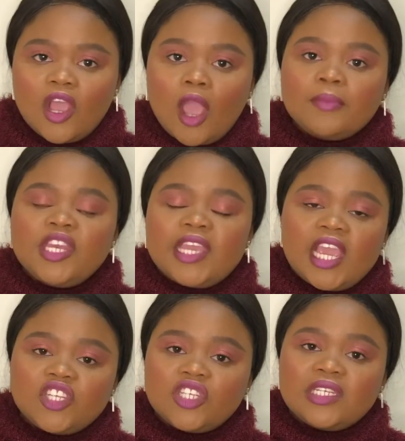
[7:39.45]

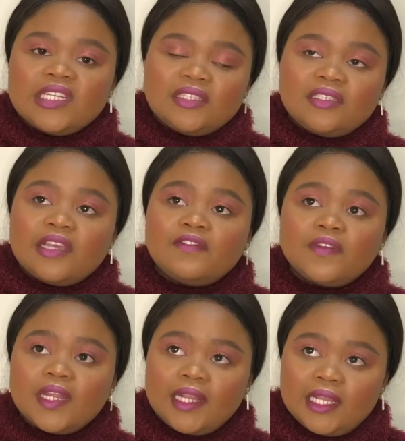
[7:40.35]
communication is
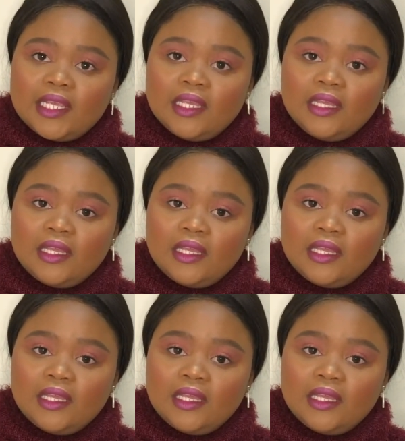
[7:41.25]
definitely,